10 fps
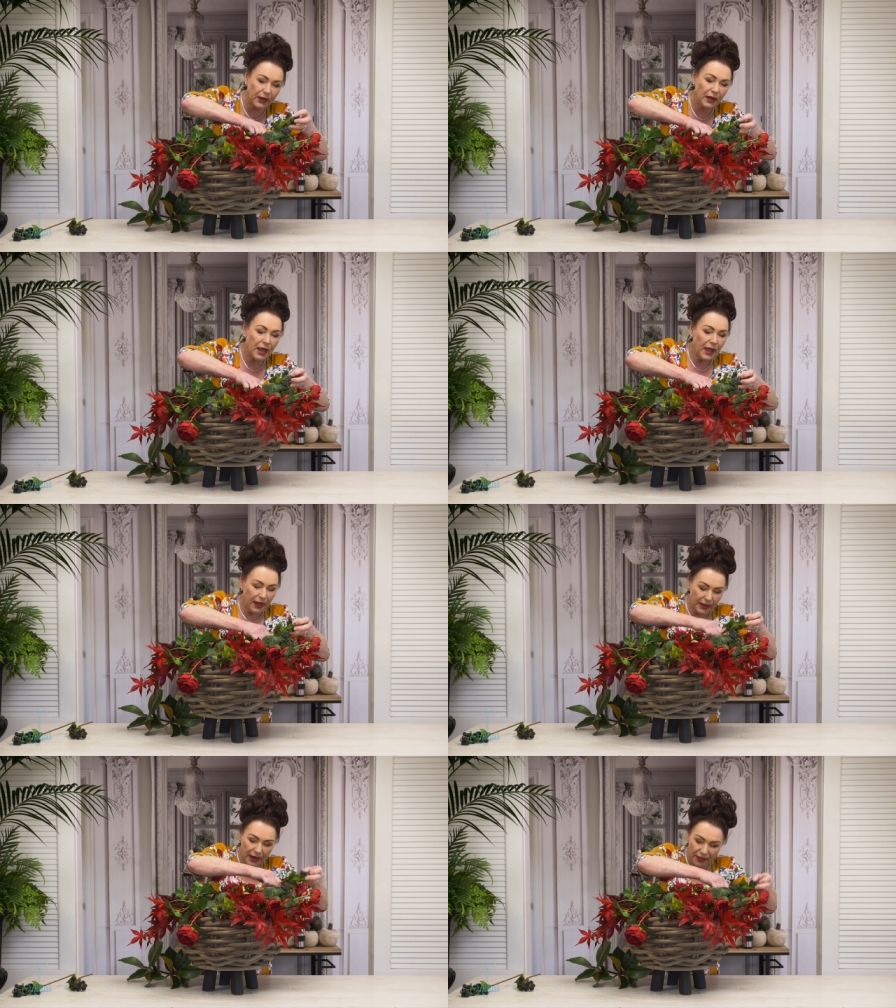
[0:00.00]
in
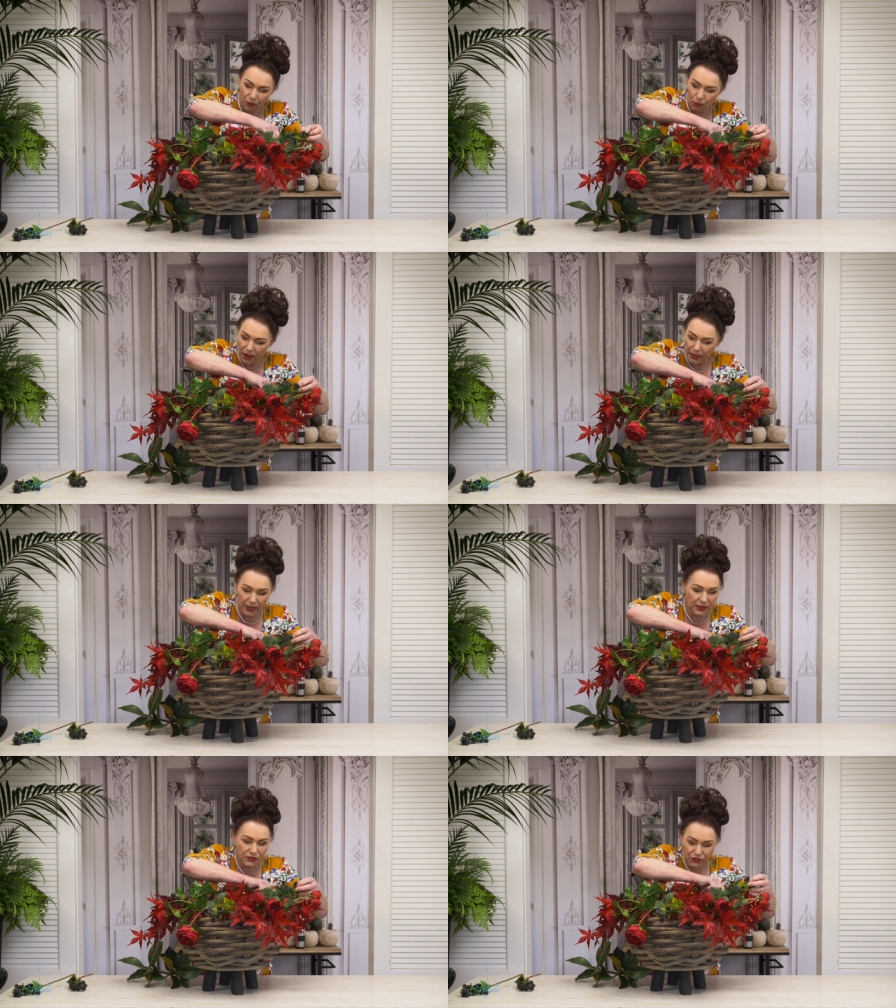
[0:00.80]
another one
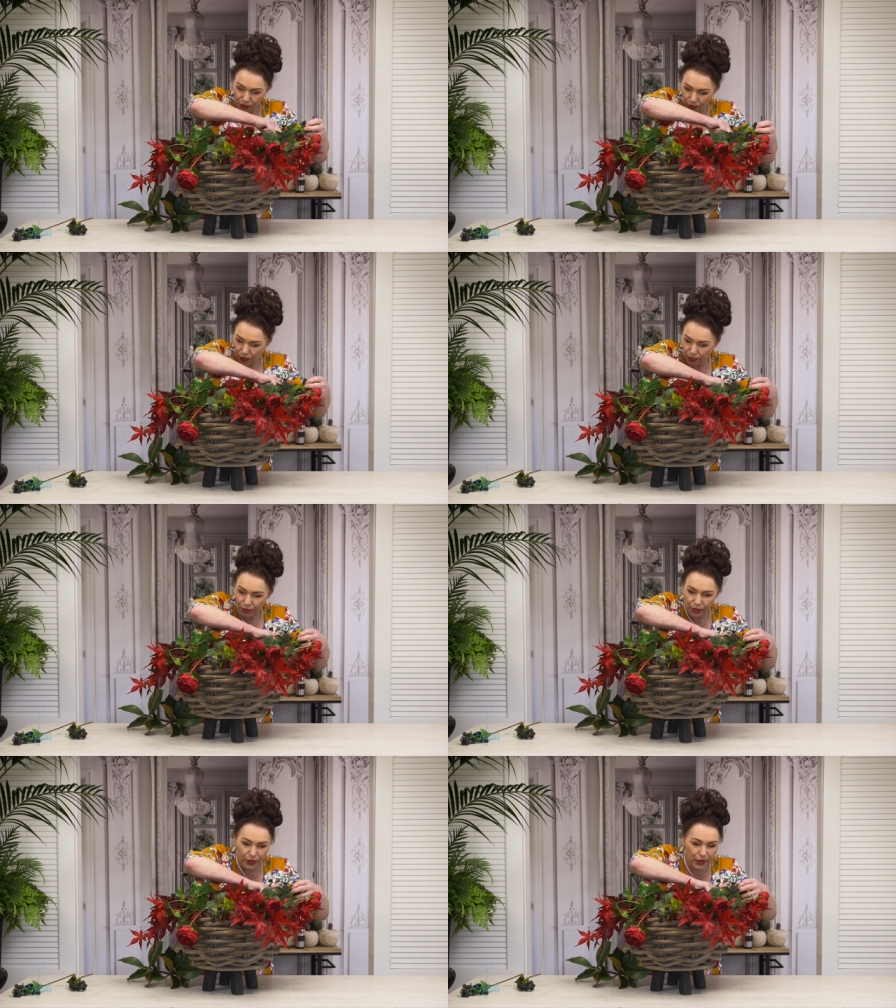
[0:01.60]
into
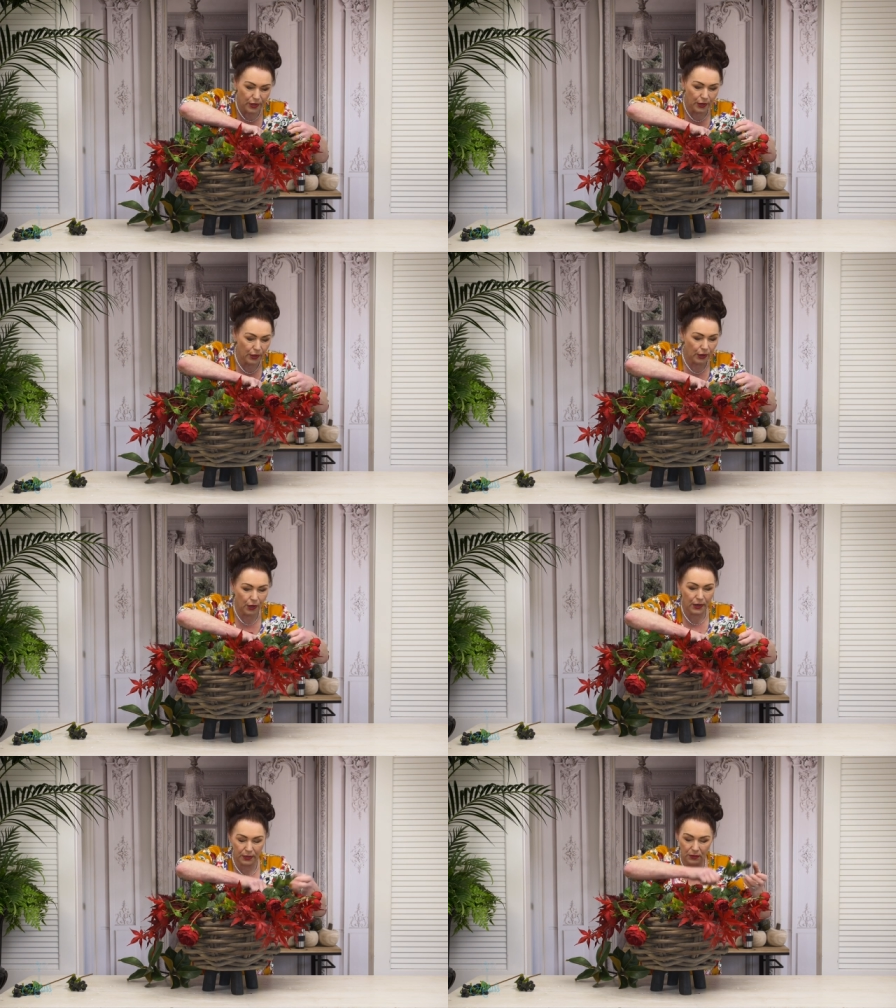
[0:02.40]
there
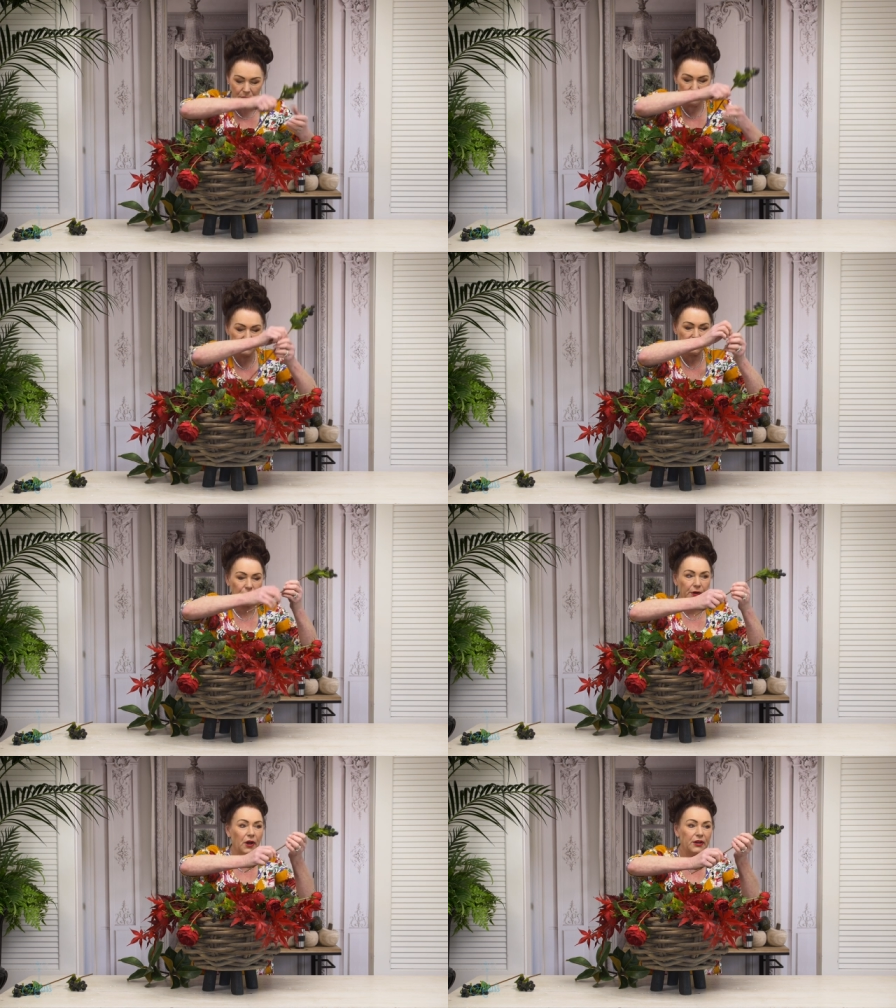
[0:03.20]
like, oops,
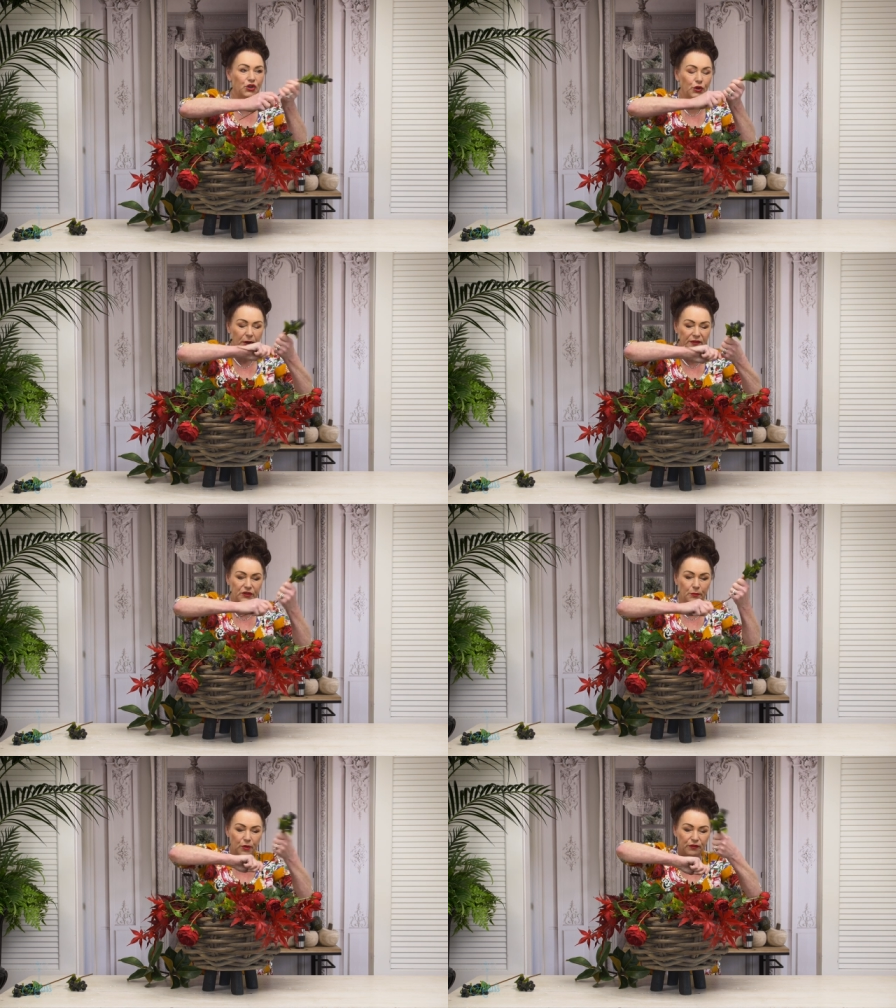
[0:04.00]
hold on, I do have
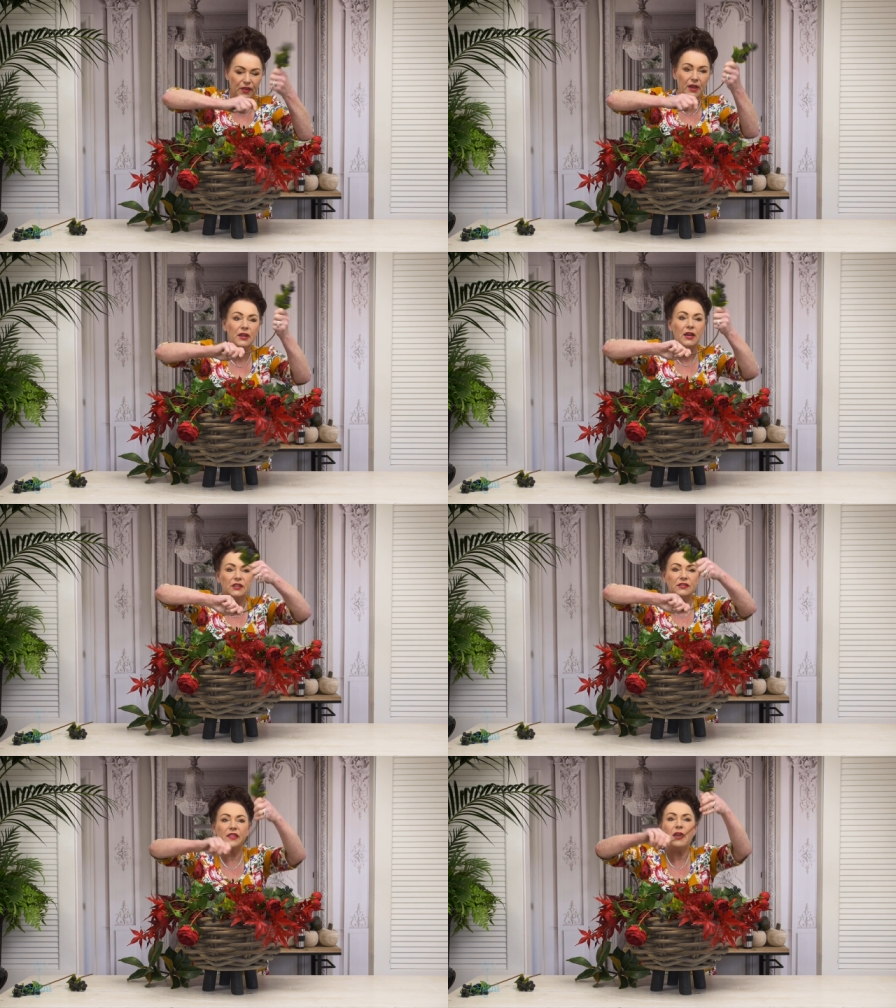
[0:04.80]
to move that.
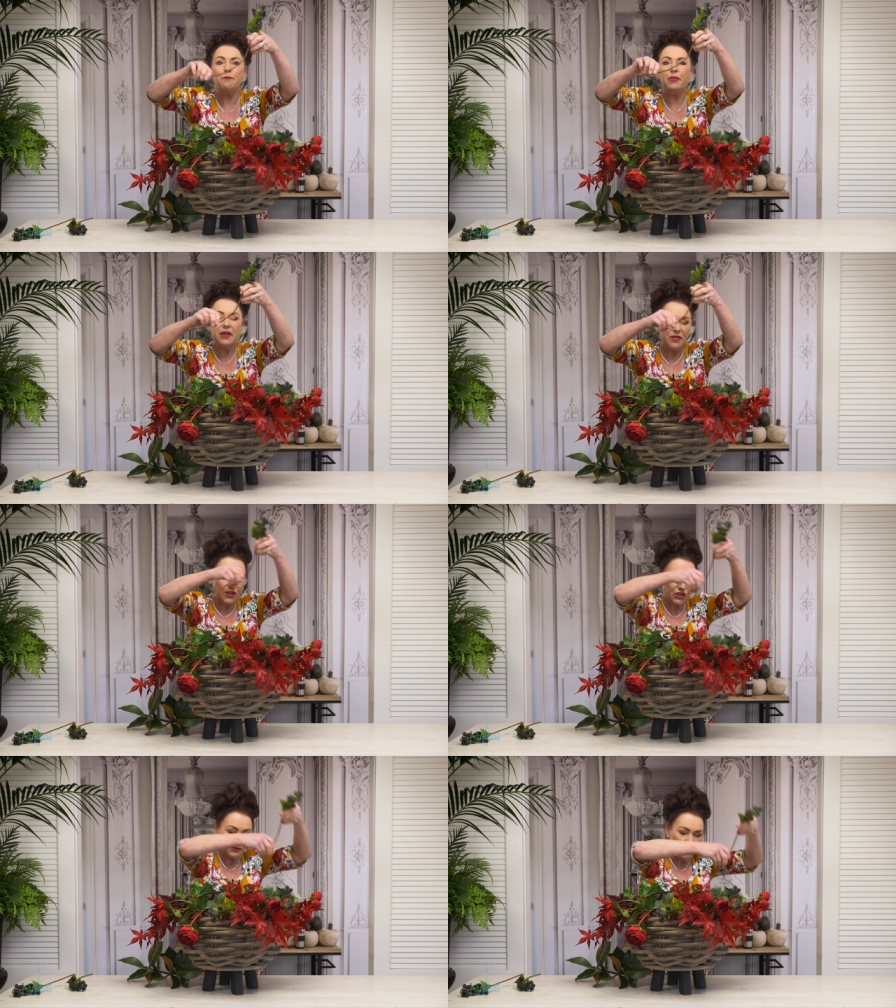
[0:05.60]
So that bend
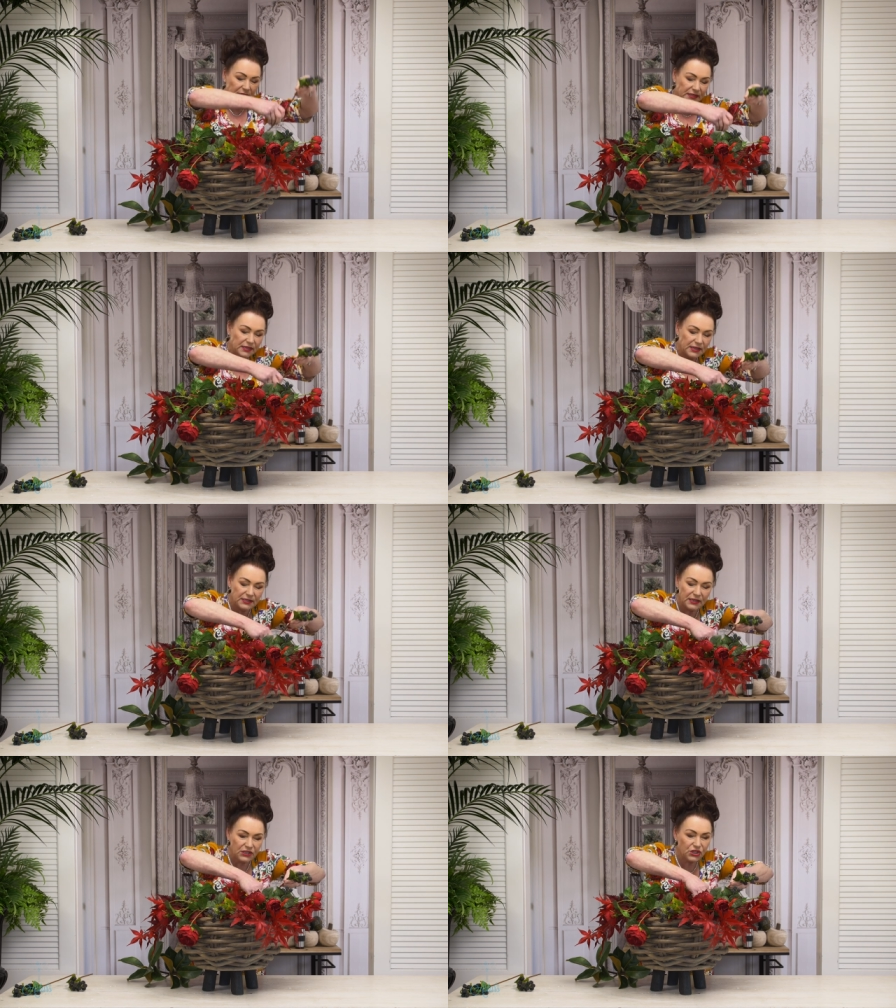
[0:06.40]
there just makes it
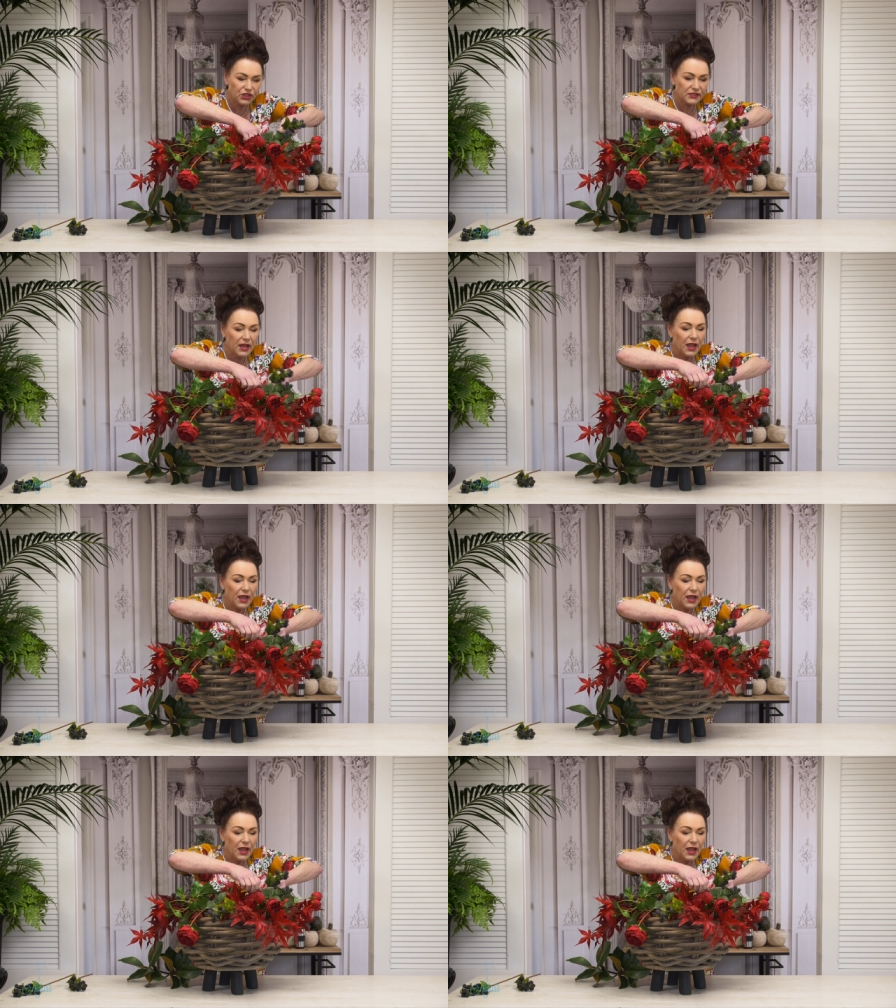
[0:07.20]
easier to just